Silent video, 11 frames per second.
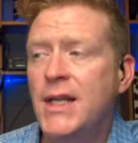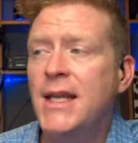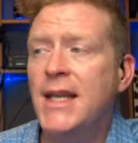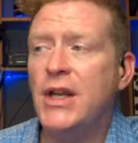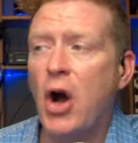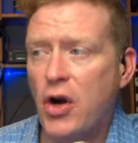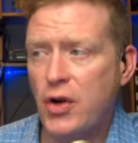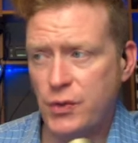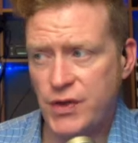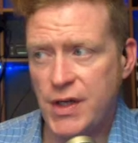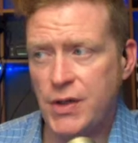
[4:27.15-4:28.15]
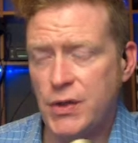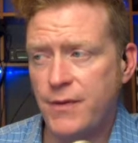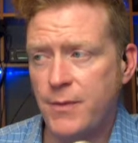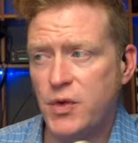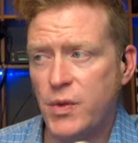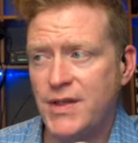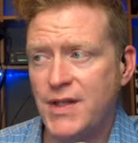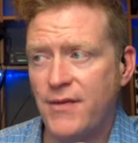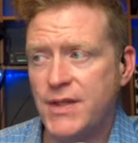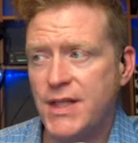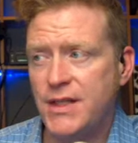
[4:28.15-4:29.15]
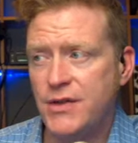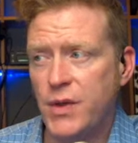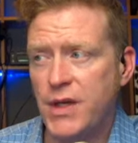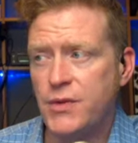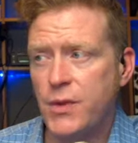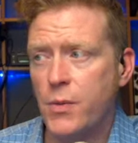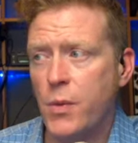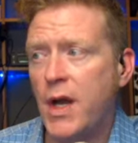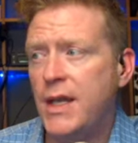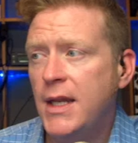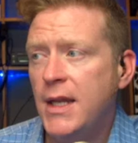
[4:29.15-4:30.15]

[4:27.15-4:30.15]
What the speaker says: in auto sears from 2017 to 2021